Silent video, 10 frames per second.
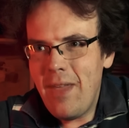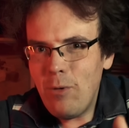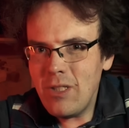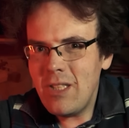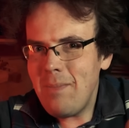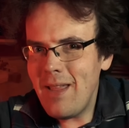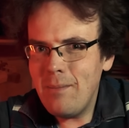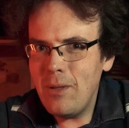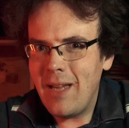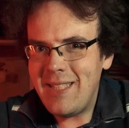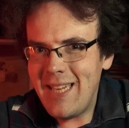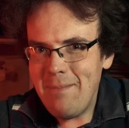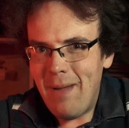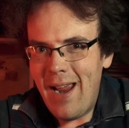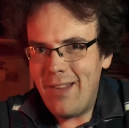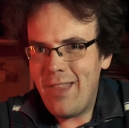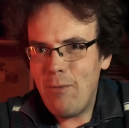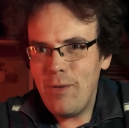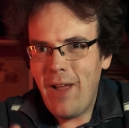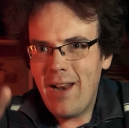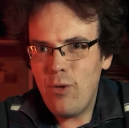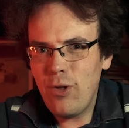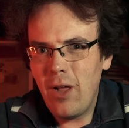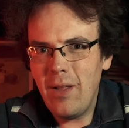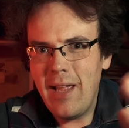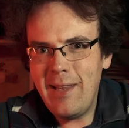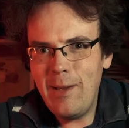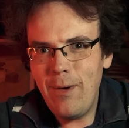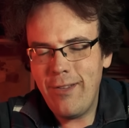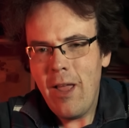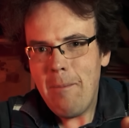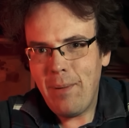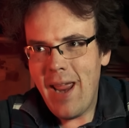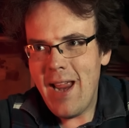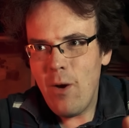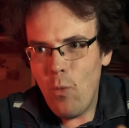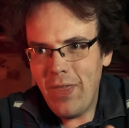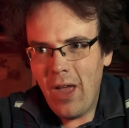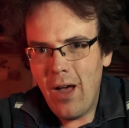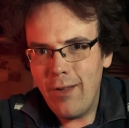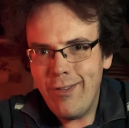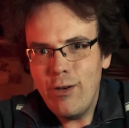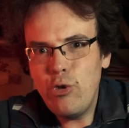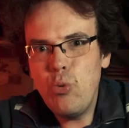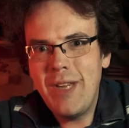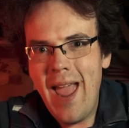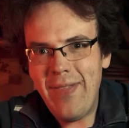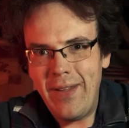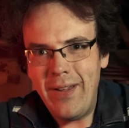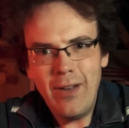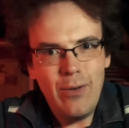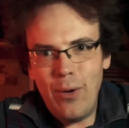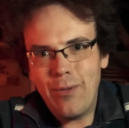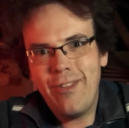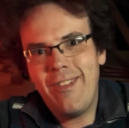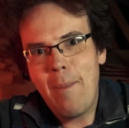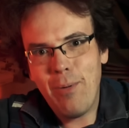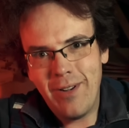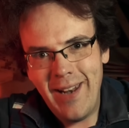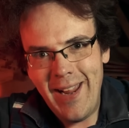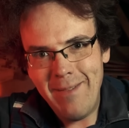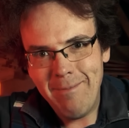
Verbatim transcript: they wanted to make them look like teammates, they would have had Charles and Lewis playing with cars together, not separately.